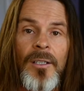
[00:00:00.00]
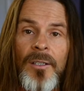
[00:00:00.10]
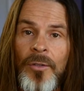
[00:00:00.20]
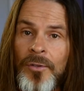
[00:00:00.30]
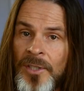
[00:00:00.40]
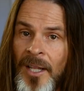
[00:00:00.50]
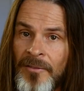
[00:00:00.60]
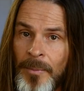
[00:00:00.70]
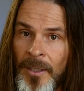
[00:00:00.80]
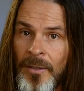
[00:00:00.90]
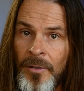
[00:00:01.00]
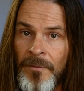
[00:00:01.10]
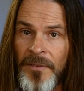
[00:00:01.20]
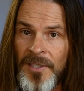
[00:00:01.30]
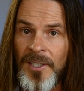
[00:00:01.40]
You just have to be a good
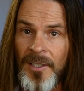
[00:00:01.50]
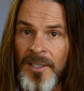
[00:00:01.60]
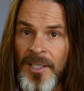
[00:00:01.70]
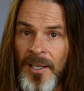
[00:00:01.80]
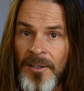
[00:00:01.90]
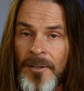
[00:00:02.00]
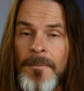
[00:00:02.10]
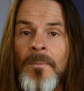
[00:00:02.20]
facilitator.